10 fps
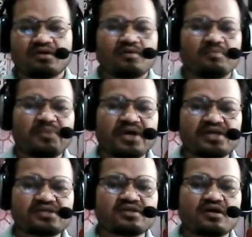
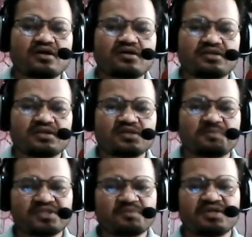Based on
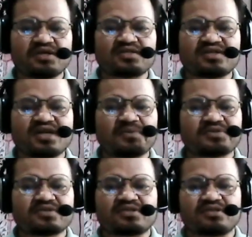specific heat
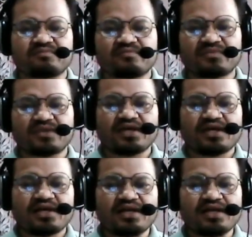capacity,
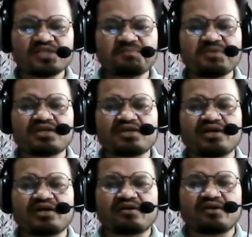let's be
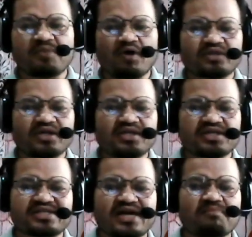clear about an
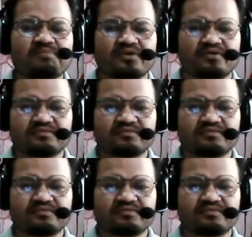example.